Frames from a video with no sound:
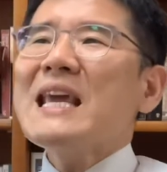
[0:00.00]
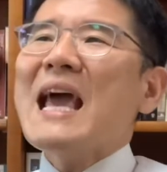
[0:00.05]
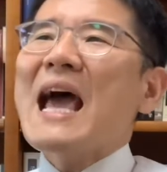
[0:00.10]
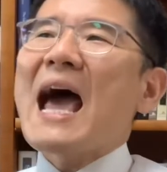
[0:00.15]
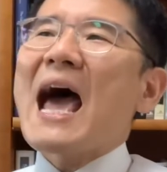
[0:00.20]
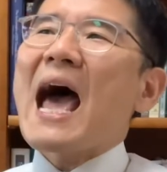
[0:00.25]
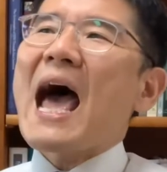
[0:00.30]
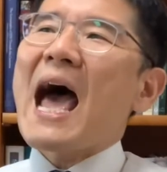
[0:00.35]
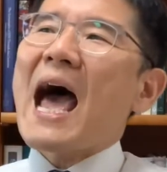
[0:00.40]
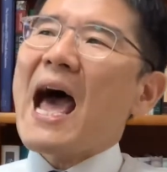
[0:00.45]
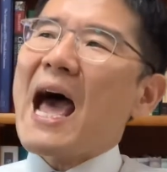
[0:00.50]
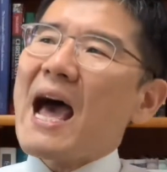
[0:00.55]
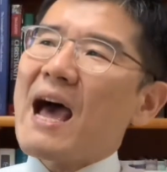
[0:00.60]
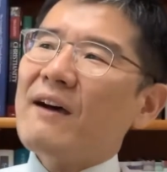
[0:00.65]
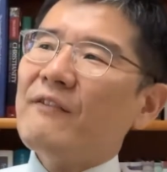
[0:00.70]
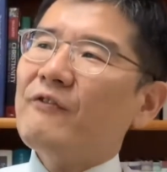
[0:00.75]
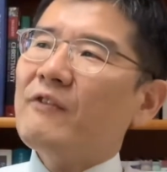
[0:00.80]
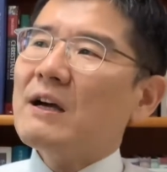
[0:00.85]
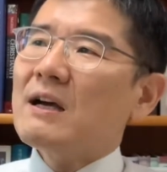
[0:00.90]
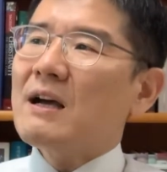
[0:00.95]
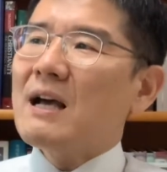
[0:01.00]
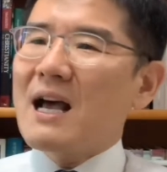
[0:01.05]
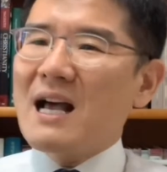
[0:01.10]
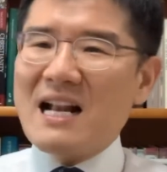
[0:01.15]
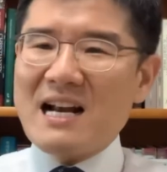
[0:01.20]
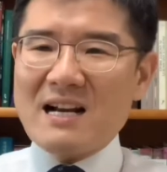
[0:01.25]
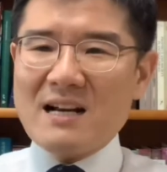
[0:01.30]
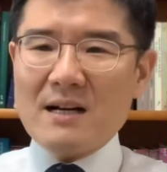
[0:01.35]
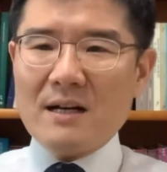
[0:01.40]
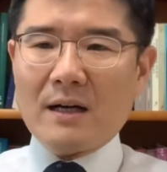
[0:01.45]
have
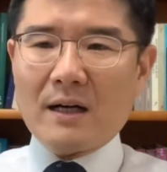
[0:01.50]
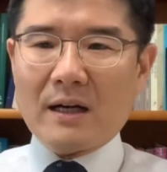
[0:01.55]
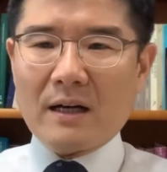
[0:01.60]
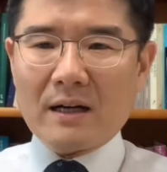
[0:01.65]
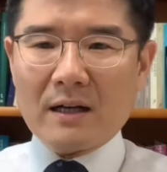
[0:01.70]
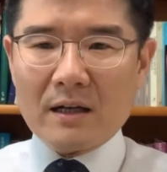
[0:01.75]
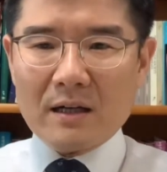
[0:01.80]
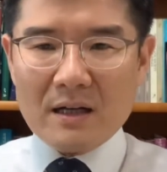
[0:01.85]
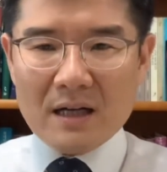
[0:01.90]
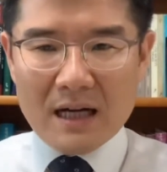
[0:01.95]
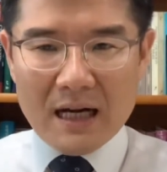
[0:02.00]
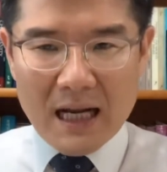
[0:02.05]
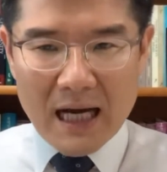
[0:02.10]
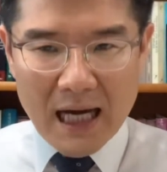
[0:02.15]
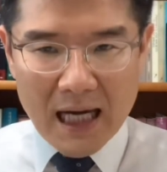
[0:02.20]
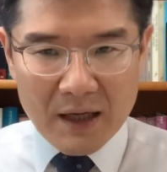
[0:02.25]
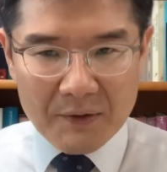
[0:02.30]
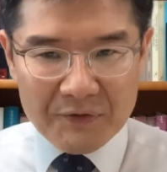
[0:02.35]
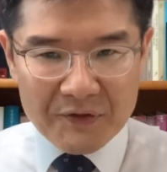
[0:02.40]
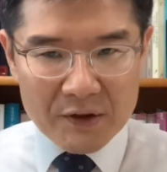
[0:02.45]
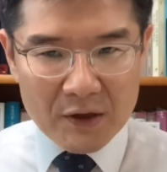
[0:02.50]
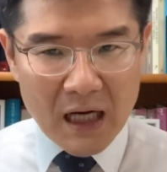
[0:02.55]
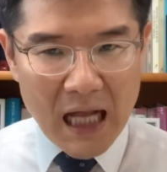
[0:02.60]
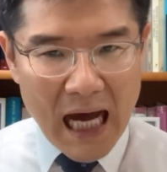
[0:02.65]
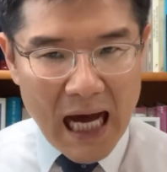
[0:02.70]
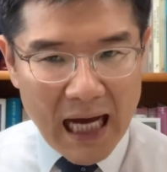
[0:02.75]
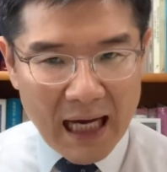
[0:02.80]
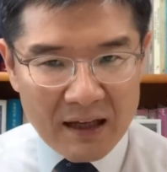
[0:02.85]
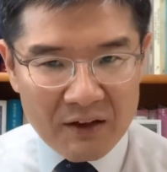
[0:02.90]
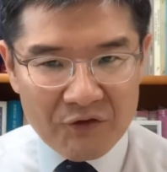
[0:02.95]
a
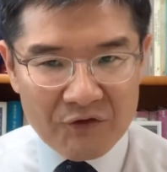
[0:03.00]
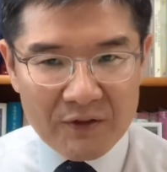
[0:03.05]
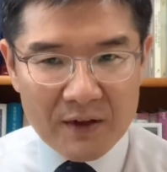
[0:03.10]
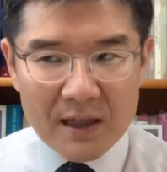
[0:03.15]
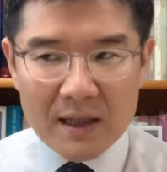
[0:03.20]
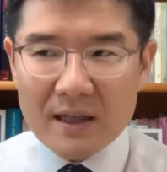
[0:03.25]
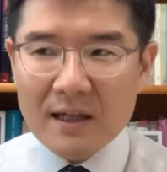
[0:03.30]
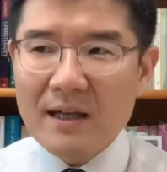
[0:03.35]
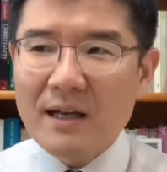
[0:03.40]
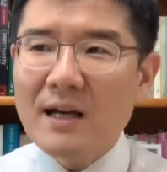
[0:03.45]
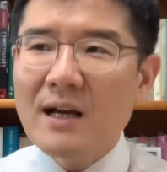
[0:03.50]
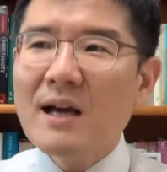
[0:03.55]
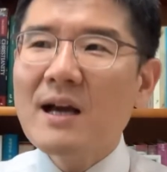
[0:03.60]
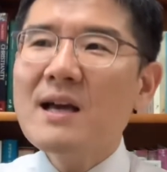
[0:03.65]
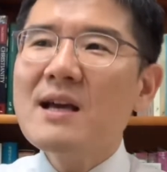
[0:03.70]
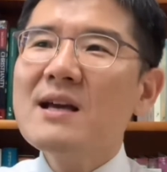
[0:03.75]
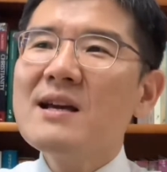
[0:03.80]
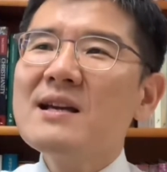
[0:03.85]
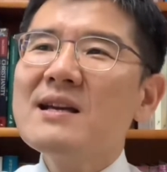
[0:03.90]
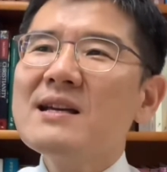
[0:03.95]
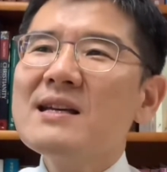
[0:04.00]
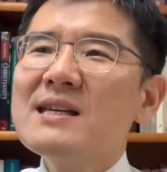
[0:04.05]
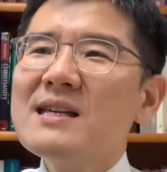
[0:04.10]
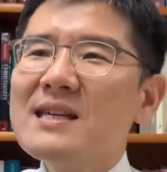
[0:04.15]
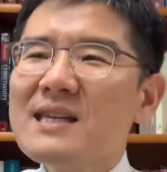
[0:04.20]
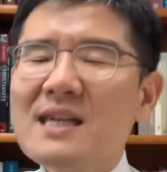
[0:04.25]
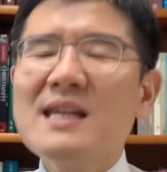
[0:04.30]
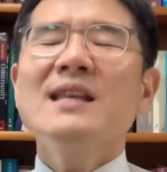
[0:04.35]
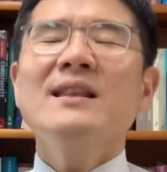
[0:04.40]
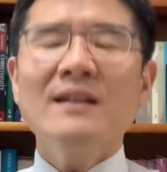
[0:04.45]
life
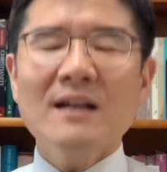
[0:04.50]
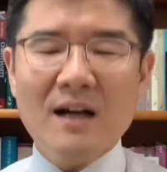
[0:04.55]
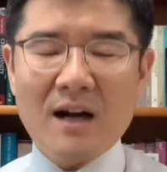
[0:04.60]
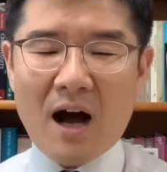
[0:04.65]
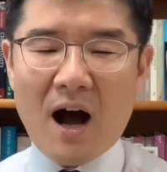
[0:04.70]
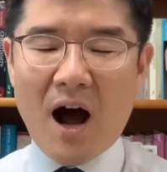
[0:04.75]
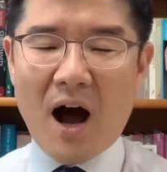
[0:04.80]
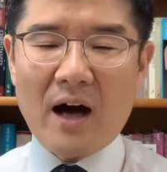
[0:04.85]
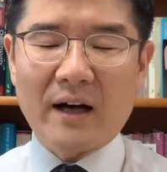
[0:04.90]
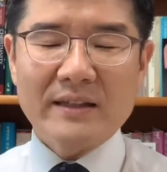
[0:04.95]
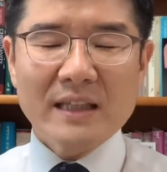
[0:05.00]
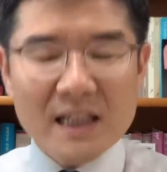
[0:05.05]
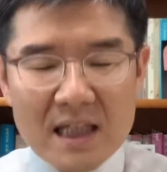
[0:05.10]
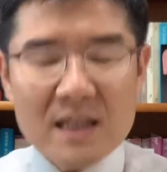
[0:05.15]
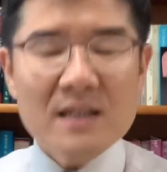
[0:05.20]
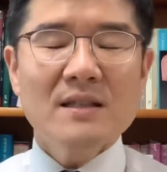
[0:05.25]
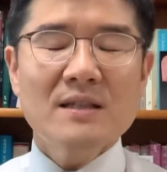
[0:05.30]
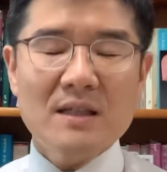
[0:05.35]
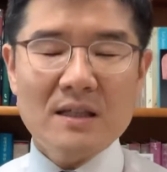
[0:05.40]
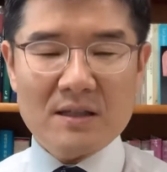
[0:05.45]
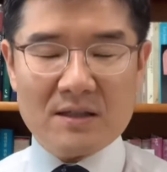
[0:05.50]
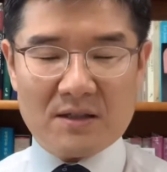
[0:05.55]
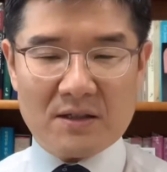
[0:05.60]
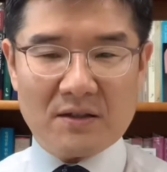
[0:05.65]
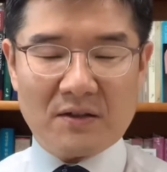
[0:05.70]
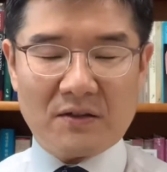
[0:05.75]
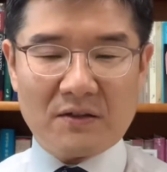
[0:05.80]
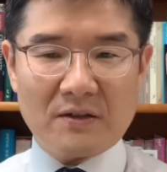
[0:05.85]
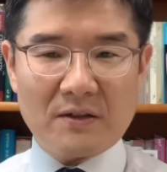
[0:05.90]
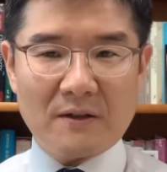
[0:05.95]
in God, in
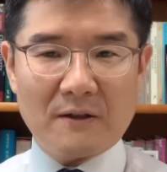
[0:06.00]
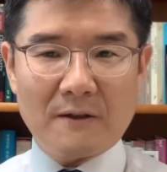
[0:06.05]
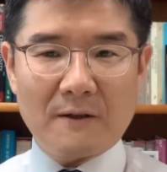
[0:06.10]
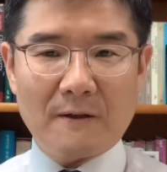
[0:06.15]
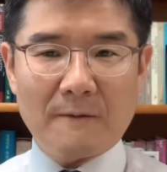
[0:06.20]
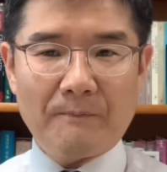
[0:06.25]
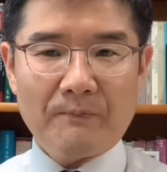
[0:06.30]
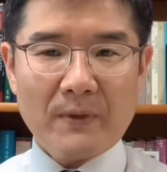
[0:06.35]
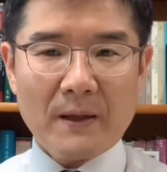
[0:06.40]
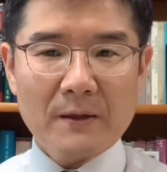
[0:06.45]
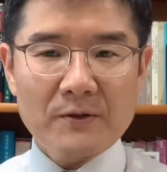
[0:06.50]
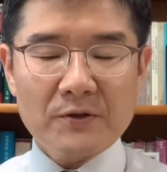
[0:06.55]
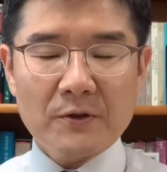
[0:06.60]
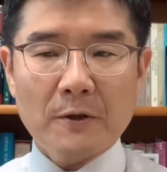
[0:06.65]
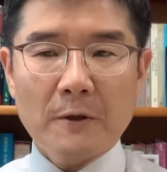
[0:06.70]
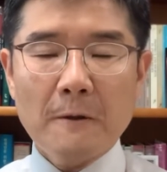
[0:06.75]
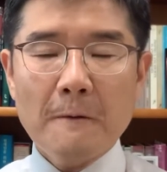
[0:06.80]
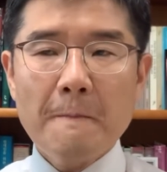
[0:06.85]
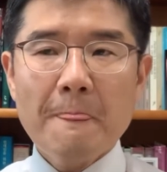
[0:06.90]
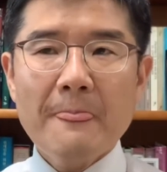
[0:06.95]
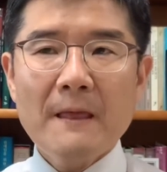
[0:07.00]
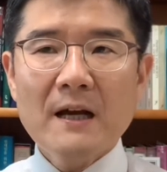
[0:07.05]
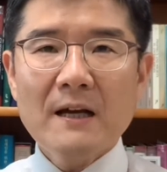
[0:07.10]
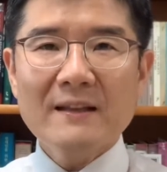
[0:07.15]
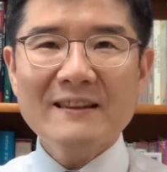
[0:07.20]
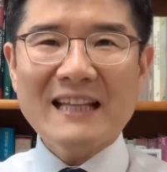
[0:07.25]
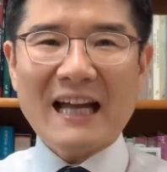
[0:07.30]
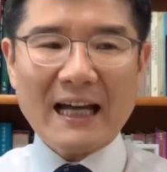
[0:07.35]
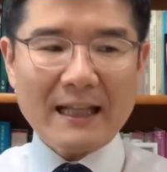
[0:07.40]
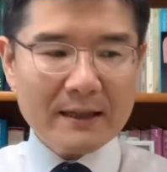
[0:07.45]
Jesus. So
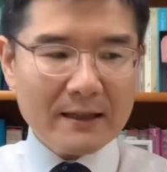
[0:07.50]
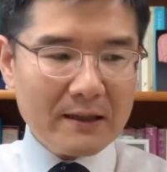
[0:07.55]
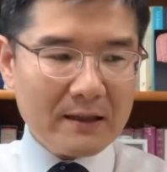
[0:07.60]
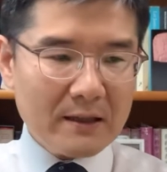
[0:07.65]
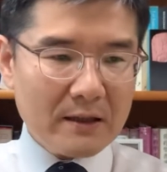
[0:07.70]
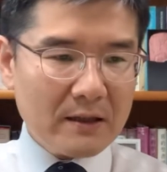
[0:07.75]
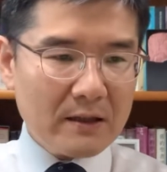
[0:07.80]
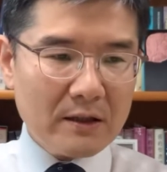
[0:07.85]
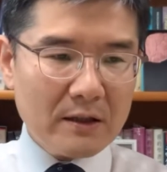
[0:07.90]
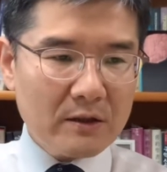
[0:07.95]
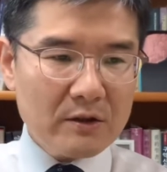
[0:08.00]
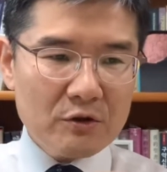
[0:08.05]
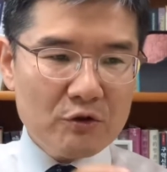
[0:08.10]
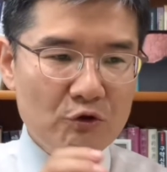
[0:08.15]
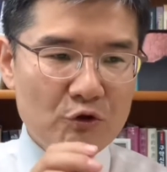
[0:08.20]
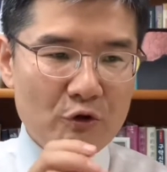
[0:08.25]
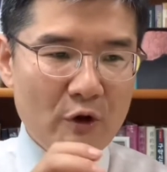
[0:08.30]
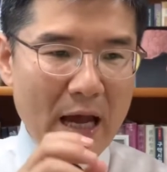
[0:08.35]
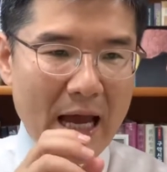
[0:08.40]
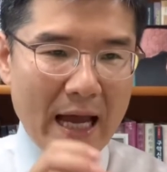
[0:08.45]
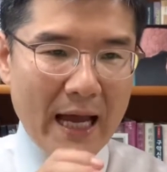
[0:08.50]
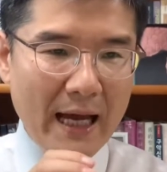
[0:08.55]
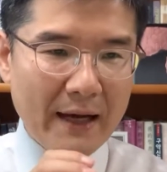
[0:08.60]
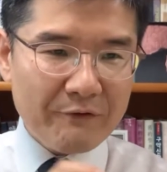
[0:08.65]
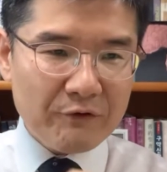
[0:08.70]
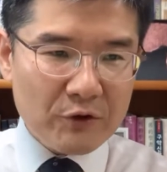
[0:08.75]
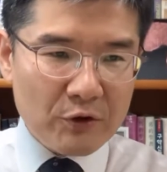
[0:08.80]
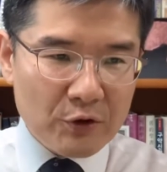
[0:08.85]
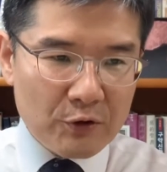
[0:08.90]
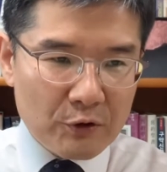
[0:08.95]
not you
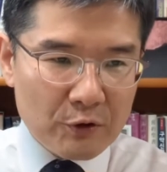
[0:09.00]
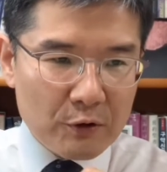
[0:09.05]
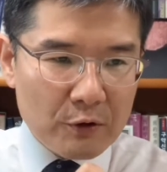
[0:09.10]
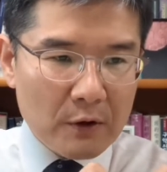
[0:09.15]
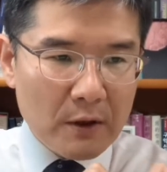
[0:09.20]
have to